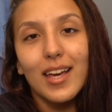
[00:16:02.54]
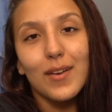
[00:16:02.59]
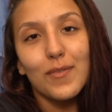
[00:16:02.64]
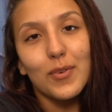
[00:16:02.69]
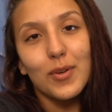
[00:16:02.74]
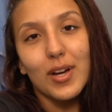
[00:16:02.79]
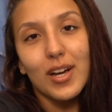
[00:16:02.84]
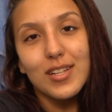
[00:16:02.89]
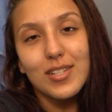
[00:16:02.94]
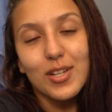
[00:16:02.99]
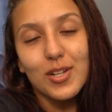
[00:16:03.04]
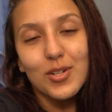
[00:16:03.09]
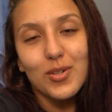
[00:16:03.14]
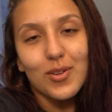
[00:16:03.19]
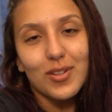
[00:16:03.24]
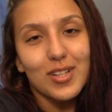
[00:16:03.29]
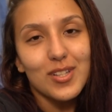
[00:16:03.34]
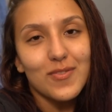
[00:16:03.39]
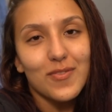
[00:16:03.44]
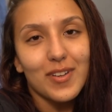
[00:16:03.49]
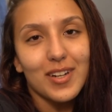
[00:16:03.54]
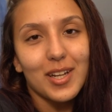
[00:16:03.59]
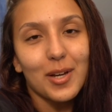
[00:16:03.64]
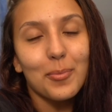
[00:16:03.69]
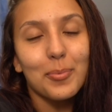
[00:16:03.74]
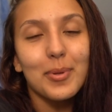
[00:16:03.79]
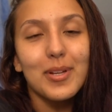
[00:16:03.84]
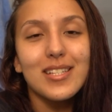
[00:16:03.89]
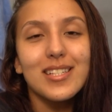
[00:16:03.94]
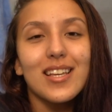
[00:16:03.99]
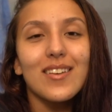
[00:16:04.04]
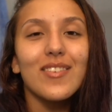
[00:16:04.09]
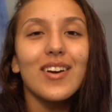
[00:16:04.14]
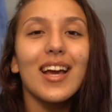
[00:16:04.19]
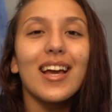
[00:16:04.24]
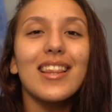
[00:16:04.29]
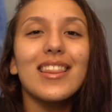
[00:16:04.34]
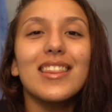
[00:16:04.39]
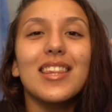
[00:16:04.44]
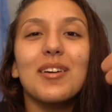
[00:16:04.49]
If you guys enjoyed this video, please give it
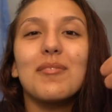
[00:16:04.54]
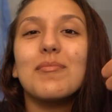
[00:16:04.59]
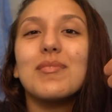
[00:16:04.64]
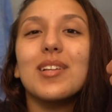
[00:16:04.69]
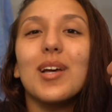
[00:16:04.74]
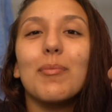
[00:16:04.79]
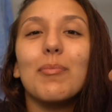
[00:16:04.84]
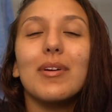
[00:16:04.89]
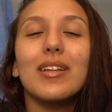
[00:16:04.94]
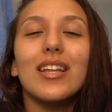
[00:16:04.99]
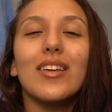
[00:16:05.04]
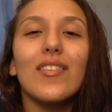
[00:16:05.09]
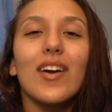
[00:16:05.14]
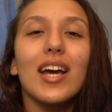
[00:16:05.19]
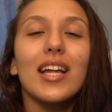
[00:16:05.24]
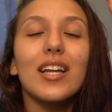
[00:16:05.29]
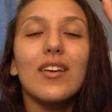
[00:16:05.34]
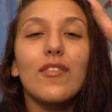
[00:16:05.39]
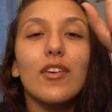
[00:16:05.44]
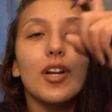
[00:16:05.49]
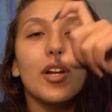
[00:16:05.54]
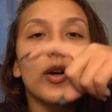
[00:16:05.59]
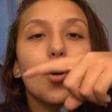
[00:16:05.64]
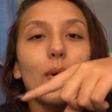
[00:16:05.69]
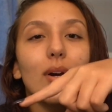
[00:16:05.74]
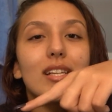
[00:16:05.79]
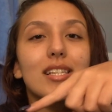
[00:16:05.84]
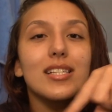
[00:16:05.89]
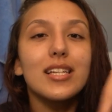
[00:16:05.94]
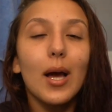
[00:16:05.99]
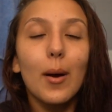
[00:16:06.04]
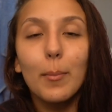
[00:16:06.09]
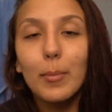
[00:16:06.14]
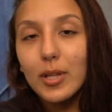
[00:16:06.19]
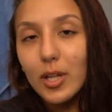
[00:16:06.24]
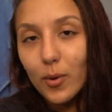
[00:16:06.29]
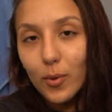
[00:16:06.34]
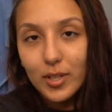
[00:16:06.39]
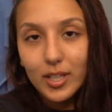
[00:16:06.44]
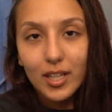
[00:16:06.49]
a thumbs up and leave any video requests down
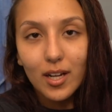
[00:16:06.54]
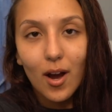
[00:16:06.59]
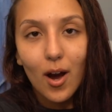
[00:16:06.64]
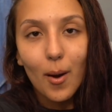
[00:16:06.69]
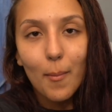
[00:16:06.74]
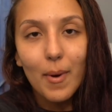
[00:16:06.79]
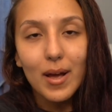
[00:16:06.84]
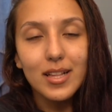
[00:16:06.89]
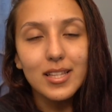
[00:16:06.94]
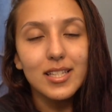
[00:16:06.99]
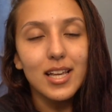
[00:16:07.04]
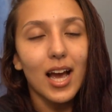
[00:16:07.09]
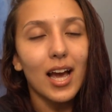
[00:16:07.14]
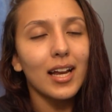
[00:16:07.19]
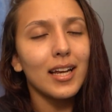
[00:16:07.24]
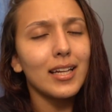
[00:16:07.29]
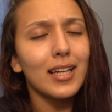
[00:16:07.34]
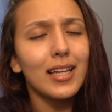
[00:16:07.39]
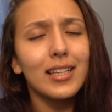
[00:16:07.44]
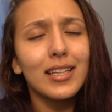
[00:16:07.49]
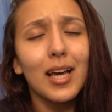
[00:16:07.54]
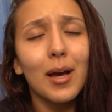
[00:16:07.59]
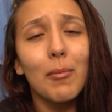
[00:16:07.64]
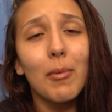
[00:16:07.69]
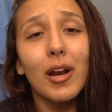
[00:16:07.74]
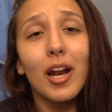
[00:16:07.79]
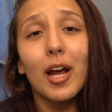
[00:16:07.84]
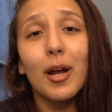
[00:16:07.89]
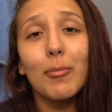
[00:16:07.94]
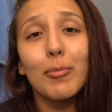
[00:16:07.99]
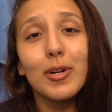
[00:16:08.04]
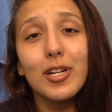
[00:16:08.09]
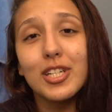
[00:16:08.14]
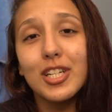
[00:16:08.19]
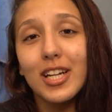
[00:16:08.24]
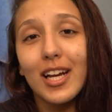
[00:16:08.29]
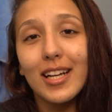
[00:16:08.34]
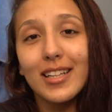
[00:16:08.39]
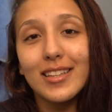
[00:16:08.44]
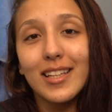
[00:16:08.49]
below in the comments. I need them and I
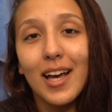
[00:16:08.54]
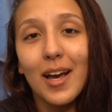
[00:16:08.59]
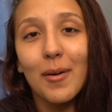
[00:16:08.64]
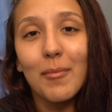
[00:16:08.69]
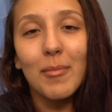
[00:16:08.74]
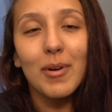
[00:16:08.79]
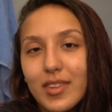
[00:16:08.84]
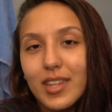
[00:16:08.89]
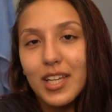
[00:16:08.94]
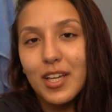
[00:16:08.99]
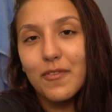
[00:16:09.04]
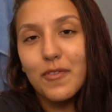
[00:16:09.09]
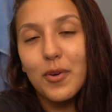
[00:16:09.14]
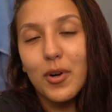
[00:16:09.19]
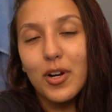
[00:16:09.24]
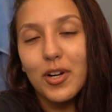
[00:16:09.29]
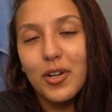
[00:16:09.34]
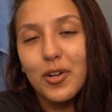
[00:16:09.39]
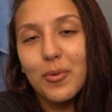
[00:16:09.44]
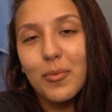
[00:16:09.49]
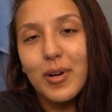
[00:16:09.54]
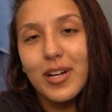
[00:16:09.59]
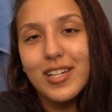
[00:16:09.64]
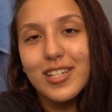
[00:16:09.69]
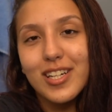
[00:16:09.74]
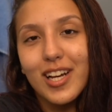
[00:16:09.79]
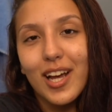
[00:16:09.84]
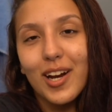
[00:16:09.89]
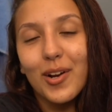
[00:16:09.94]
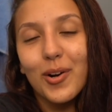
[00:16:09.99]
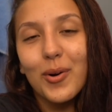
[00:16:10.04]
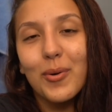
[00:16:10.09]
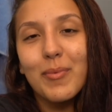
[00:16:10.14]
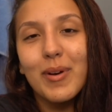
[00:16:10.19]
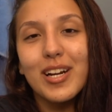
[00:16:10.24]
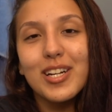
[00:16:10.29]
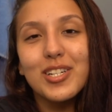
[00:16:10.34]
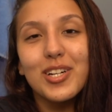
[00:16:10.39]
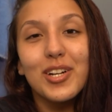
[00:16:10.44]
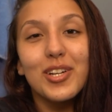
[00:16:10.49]
appreciate them. If you are new to my channel,
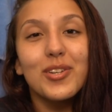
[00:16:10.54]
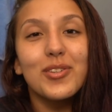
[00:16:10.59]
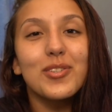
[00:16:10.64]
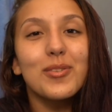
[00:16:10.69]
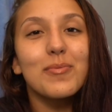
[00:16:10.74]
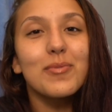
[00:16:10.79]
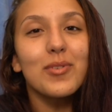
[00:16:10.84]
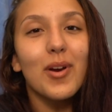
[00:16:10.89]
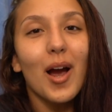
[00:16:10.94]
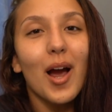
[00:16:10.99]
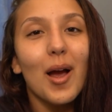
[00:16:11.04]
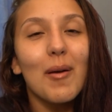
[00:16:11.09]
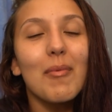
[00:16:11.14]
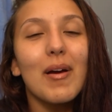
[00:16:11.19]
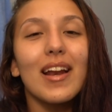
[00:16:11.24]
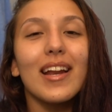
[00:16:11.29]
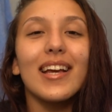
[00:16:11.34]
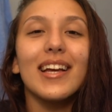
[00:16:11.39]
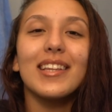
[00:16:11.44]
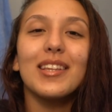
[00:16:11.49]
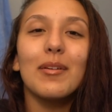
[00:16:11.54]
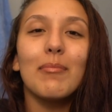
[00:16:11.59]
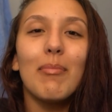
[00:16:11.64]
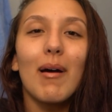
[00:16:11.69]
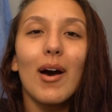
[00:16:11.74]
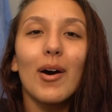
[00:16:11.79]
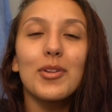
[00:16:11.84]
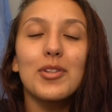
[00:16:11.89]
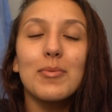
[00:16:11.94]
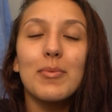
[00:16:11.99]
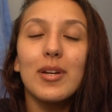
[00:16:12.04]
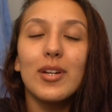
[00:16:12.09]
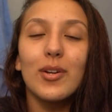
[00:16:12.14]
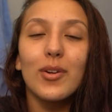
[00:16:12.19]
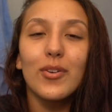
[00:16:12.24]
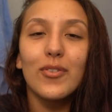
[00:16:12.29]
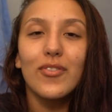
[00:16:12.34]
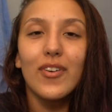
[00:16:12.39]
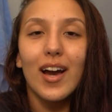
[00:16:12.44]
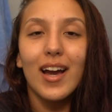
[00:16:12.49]
make sure you subscribe and hit the bell to be
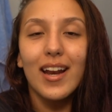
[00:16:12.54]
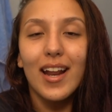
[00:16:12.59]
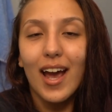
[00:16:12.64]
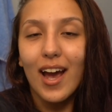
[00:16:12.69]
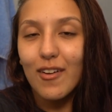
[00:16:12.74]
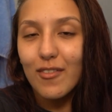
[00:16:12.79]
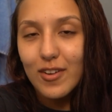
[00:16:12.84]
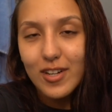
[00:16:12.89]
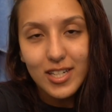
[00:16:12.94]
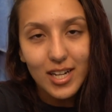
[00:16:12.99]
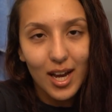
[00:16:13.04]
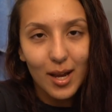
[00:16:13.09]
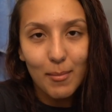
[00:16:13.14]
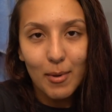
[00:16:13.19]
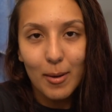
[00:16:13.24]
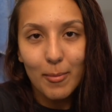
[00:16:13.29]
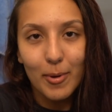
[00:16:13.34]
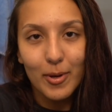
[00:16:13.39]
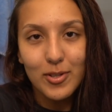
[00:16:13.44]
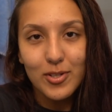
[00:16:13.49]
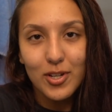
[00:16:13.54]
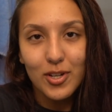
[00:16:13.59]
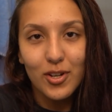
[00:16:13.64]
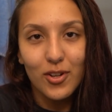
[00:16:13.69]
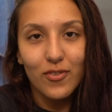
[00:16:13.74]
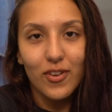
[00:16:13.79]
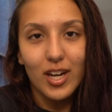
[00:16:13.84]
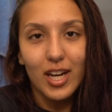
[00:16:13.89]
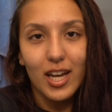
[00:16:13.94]
notified every time I post a new